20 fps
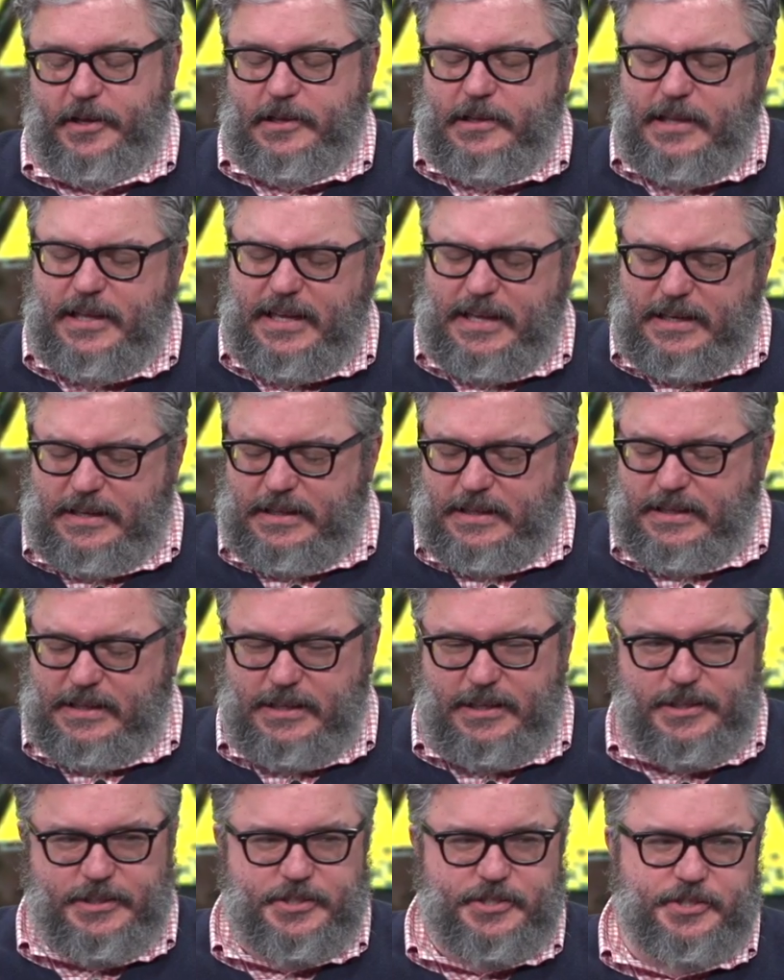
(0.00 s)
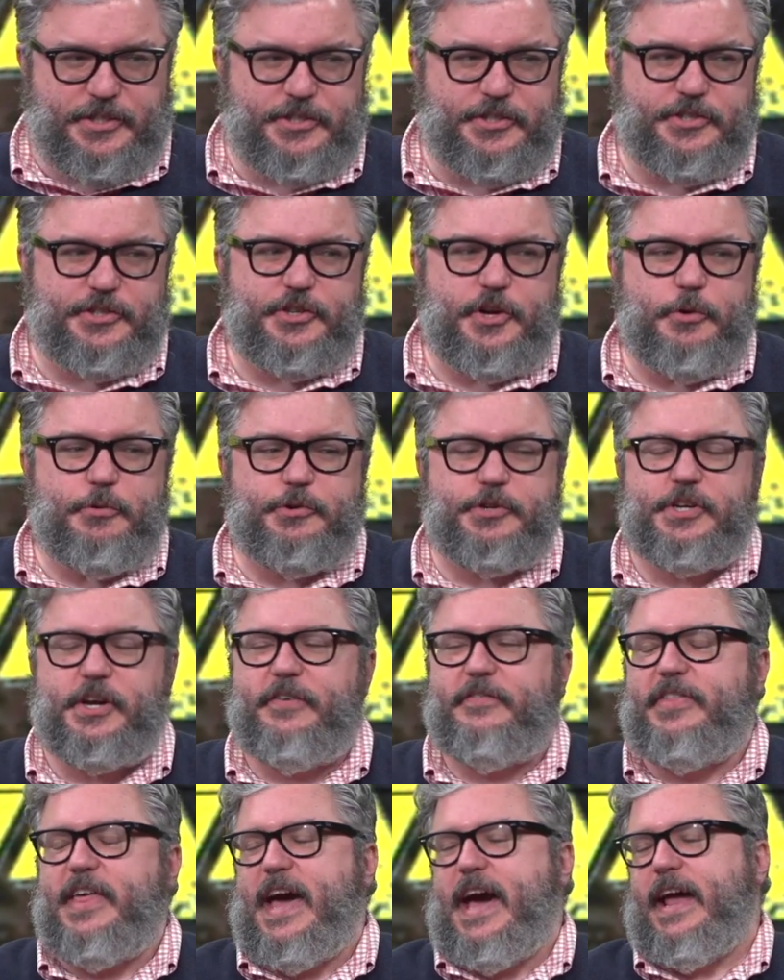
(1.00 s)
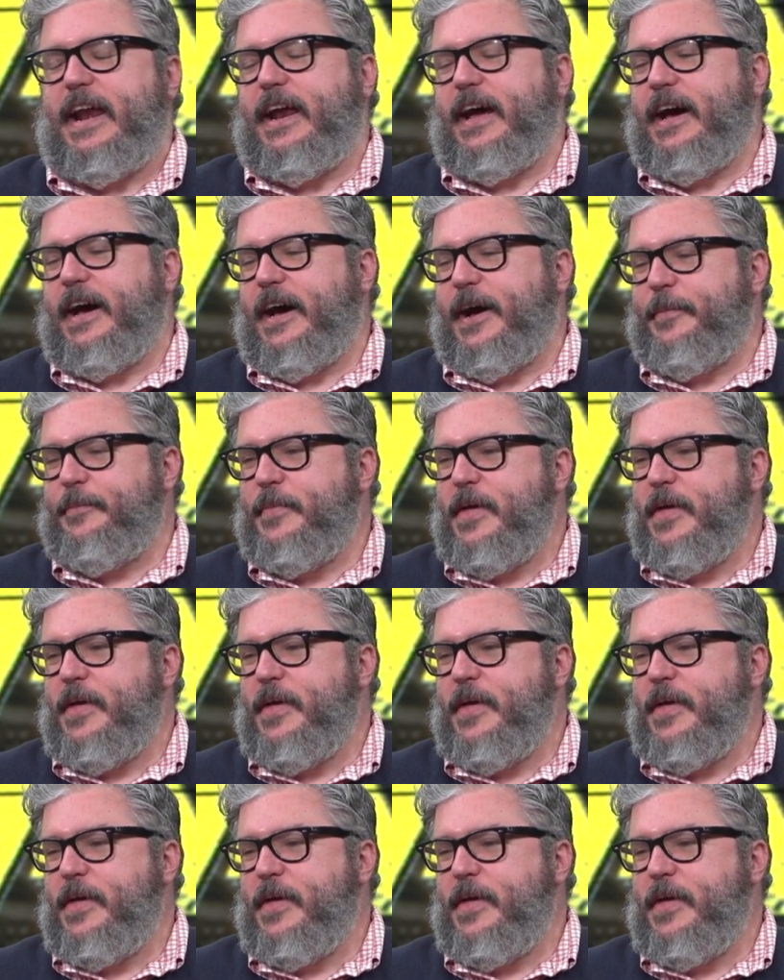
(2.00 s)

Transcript: little just a scoosh of that. Um,